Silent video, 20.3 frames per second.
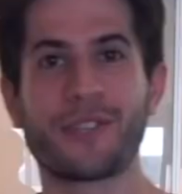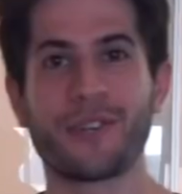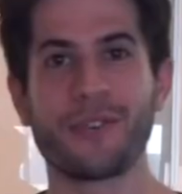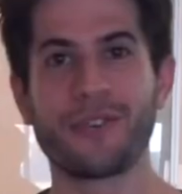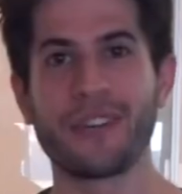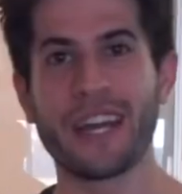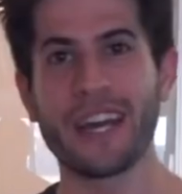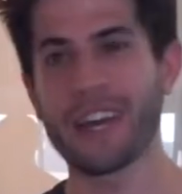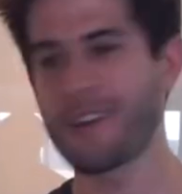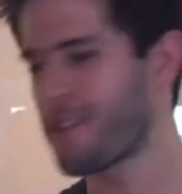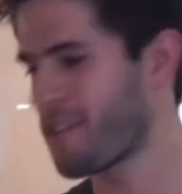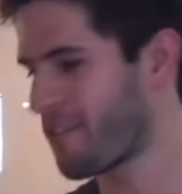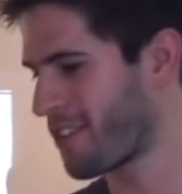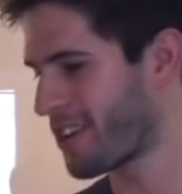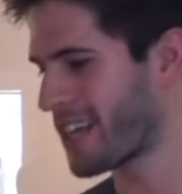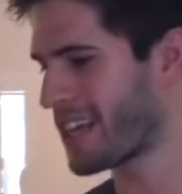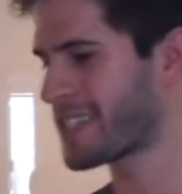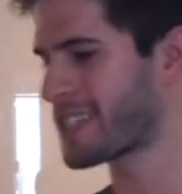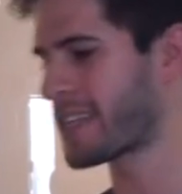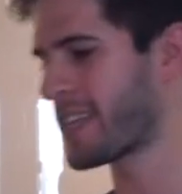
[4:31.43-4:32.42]
So now if you
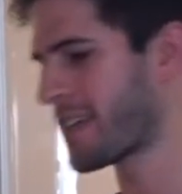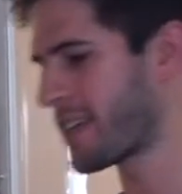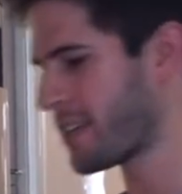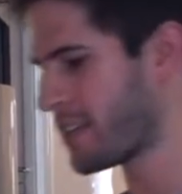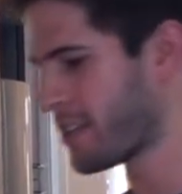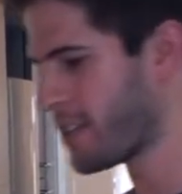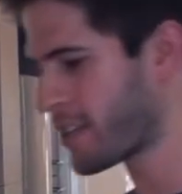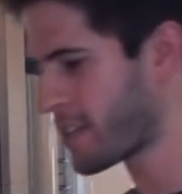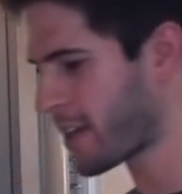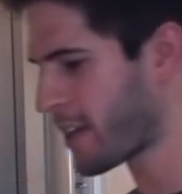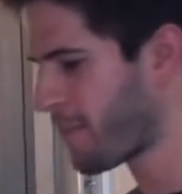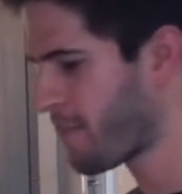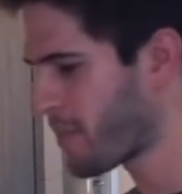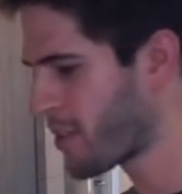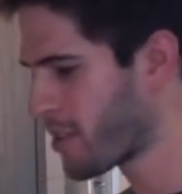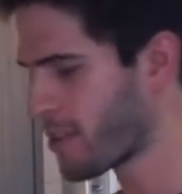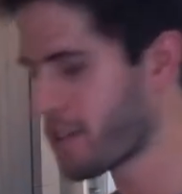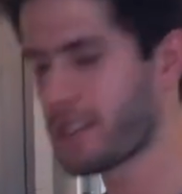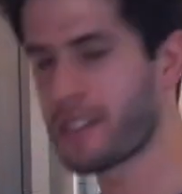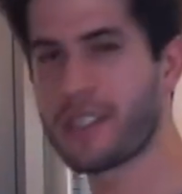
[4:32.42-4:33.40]
guys take a look,
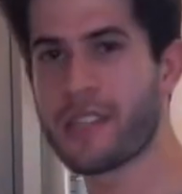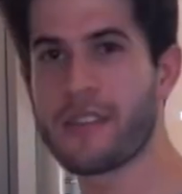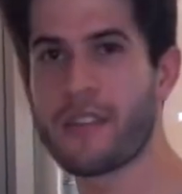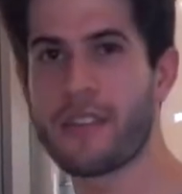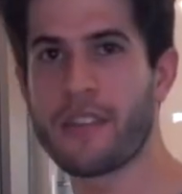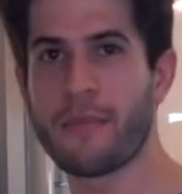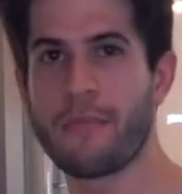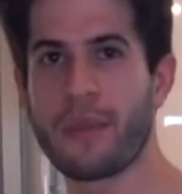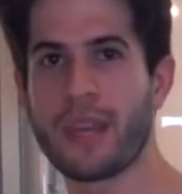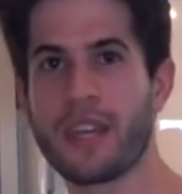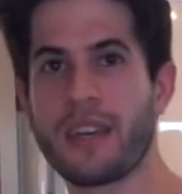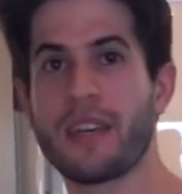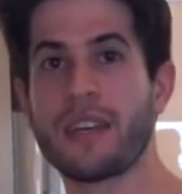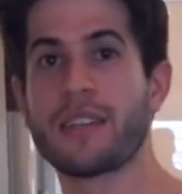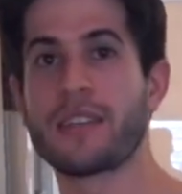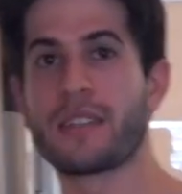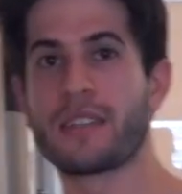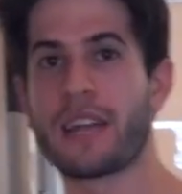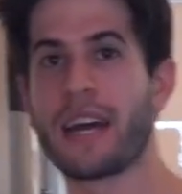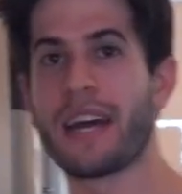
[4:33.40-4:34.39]
you can see that the meat
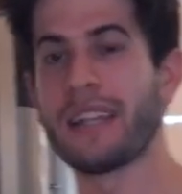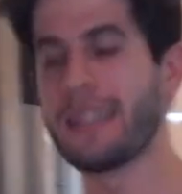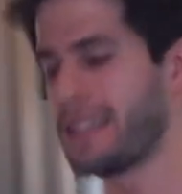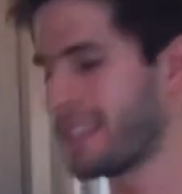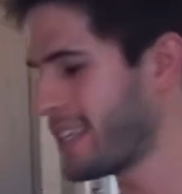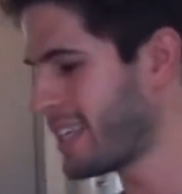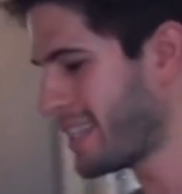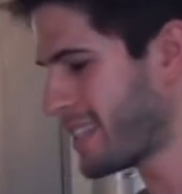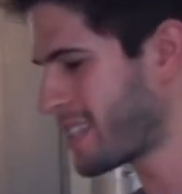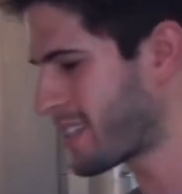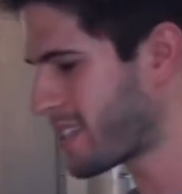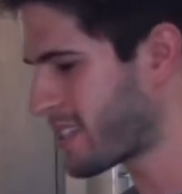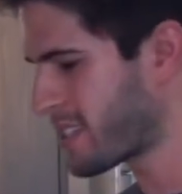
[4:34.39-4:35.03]
is at least